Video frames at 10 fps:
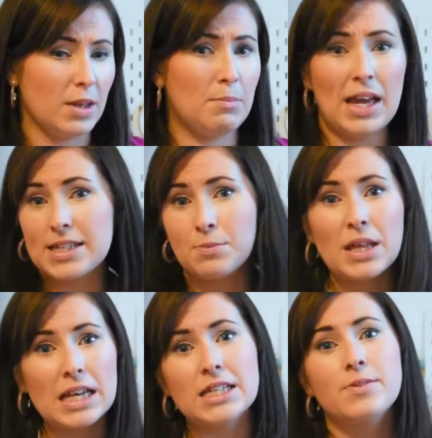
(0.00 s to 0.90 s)
make some
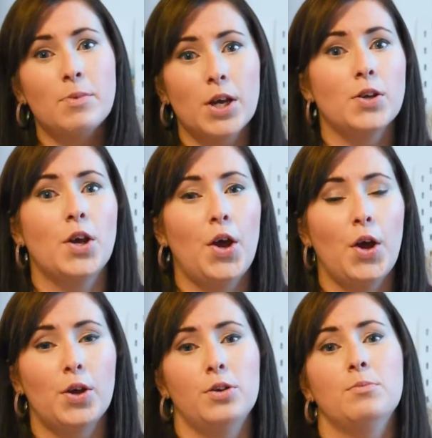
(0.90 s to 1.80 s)
things for my own
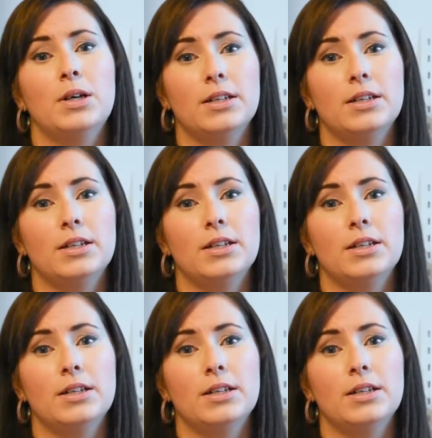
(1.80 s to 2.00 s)
home,